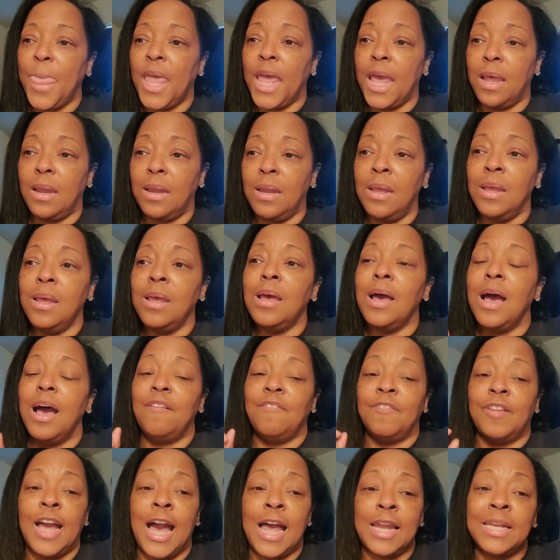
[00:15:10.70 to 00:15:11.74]
that
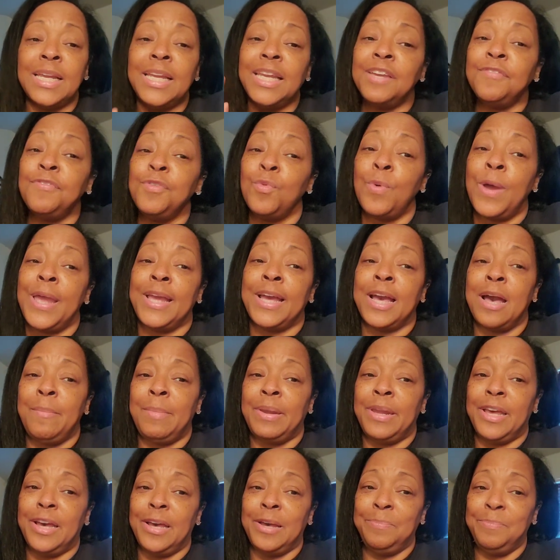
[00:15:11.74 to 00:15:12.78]
I've got a giveaway
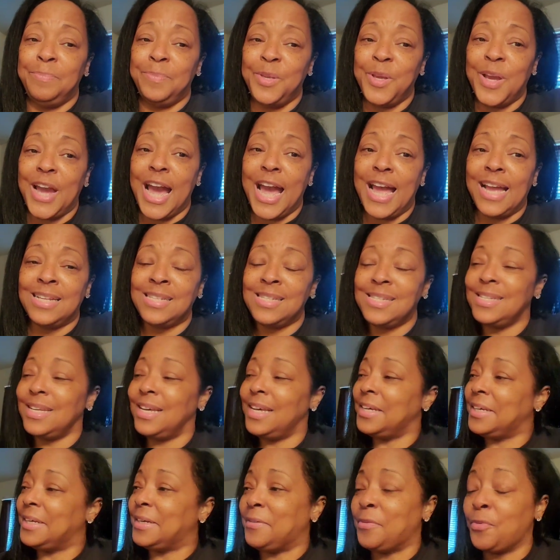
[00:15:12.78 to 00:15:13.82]
coming up, you guys,
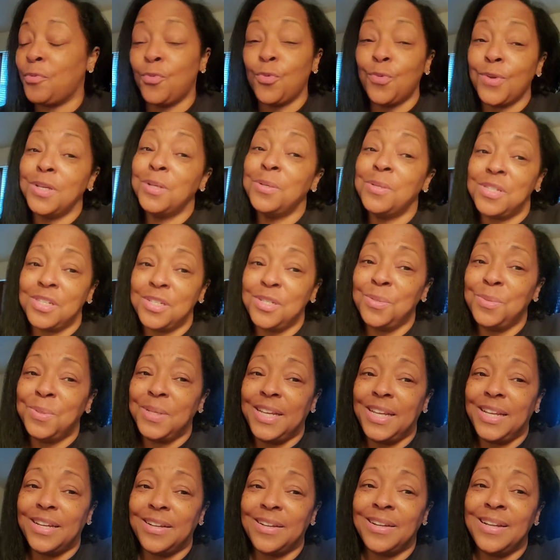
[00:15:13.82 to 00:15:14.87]
real
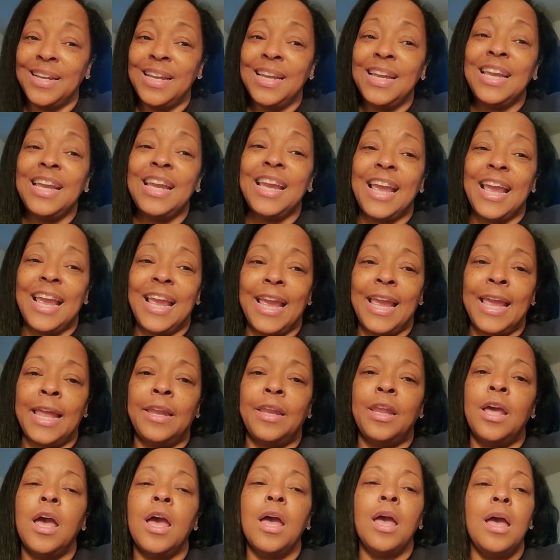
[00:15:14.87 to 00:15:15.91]
soon here.
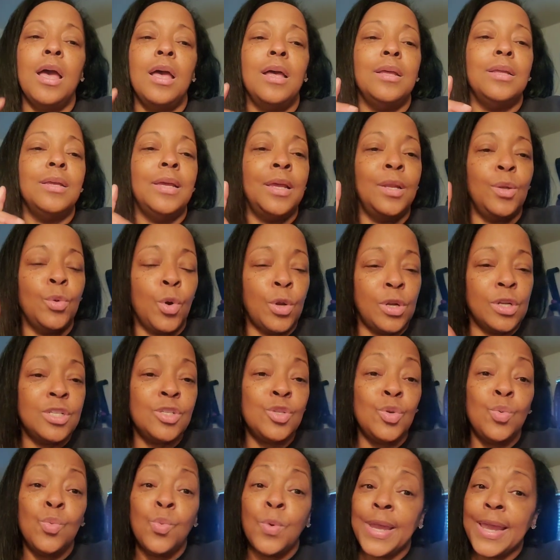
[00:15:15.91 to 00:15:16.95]
And in order
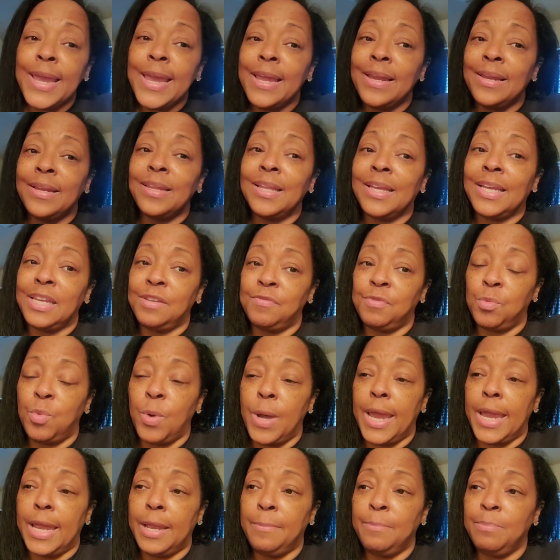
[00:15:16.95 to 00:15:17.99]
to win the
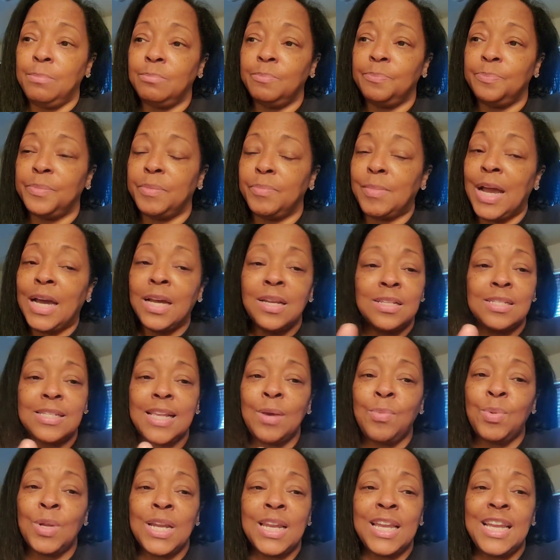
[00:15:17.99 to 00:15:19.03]
giveaway, I'm not going to
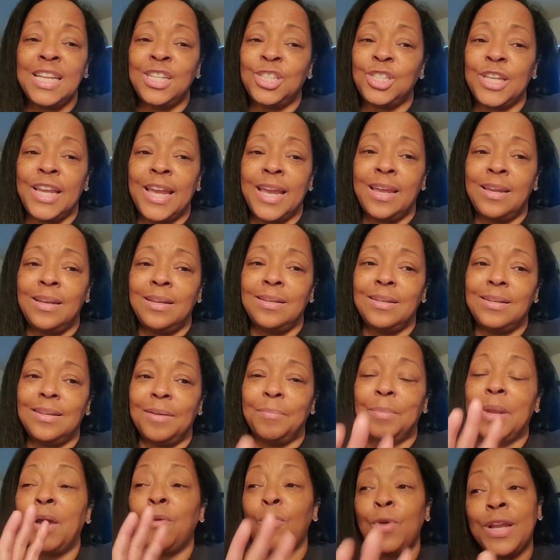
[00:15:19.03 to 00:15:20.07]
say what it is yet.
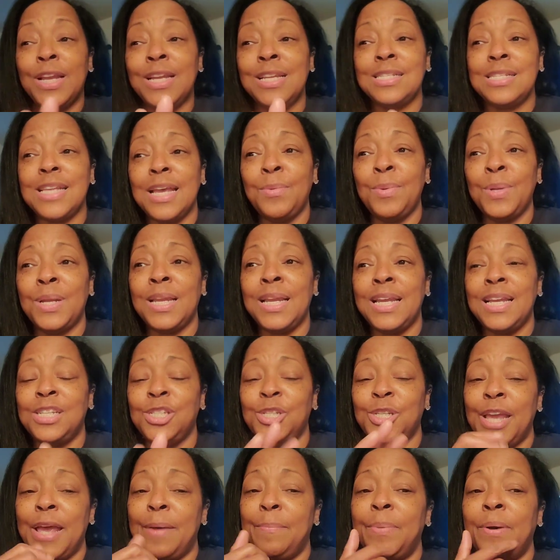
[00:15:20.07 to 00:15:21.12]
I'm not ready to say what it
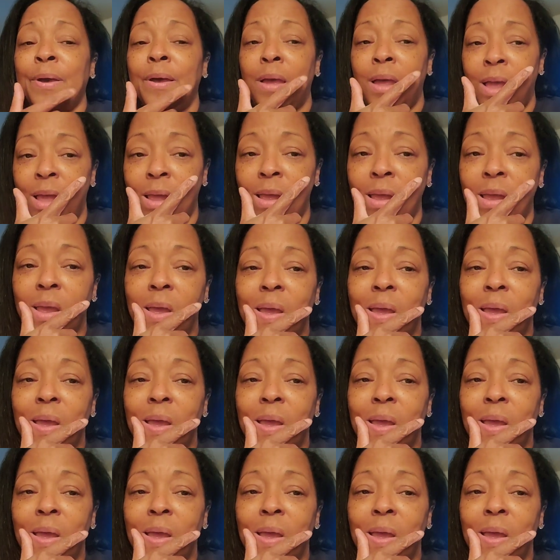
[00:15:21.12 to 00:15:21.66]
is yet, but